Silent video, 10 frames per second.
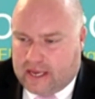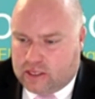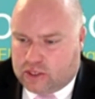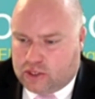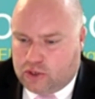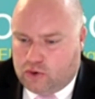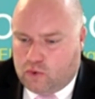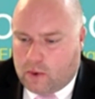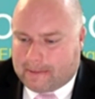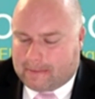
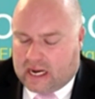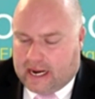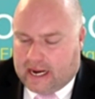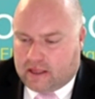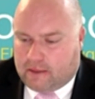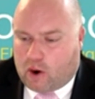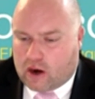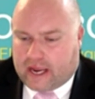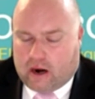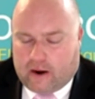into the
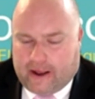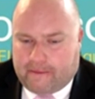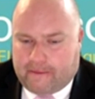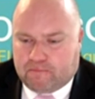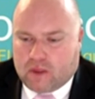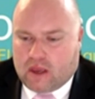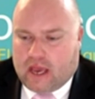park area,